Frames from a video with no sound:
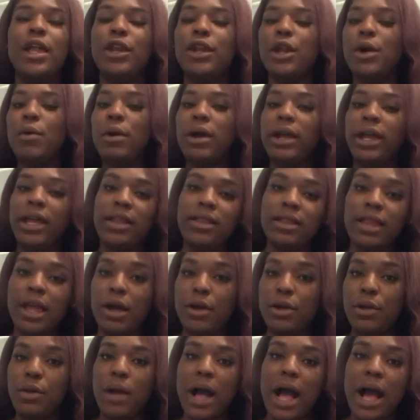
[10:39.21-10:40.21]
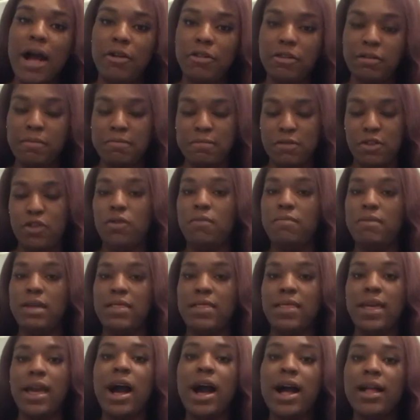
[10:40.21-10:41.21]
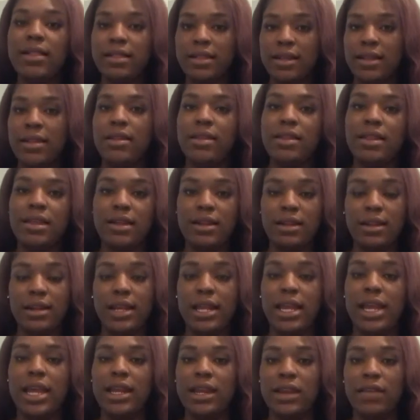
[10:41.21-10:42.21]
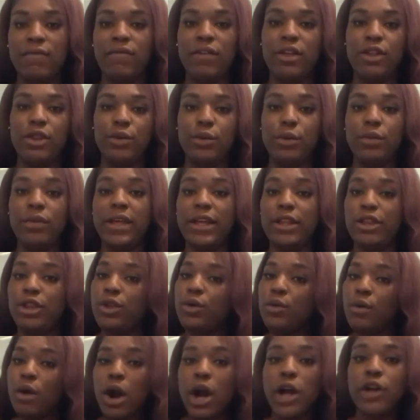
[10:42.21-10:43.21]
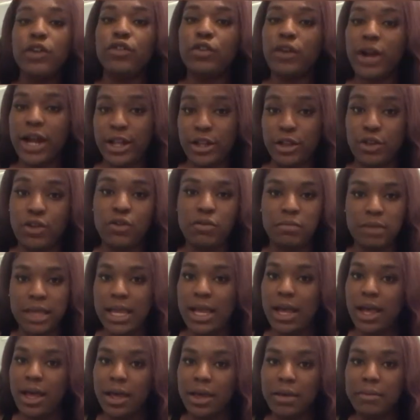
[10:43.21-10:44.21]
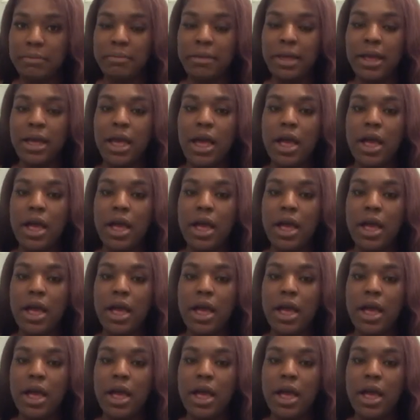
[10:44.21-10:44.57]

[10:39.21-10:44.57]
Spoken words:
No one can tell you how to be the authentically individual that you are trying to become.